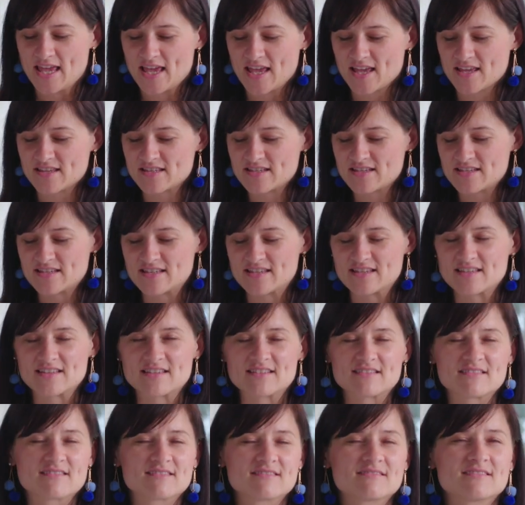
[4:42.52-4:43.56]

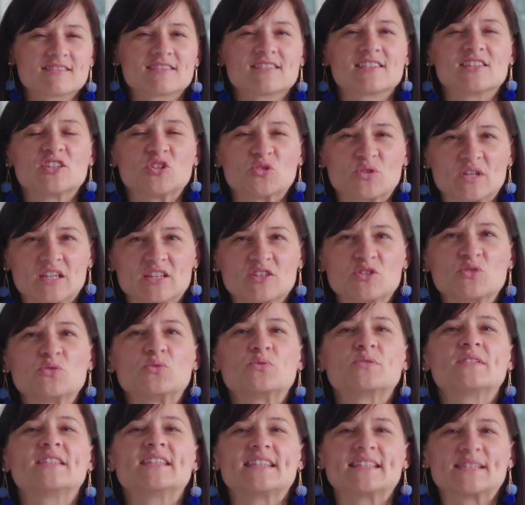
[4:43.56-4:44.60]
You can
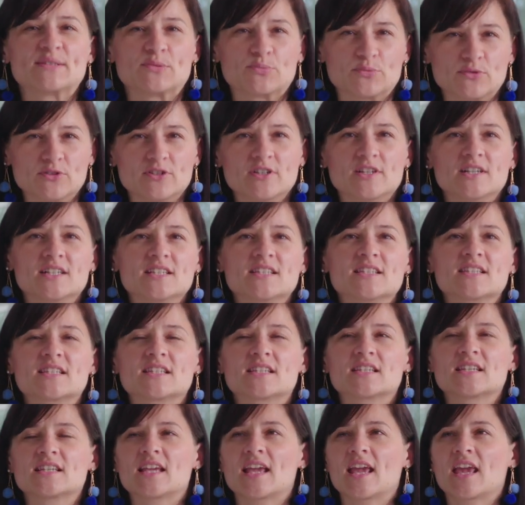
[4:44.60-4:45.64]
use these
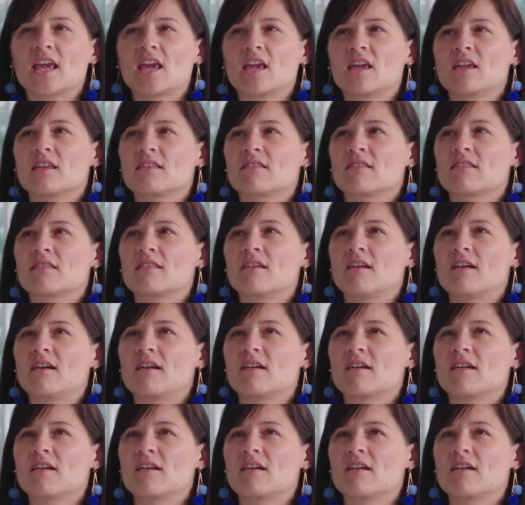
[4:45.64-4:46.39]
words in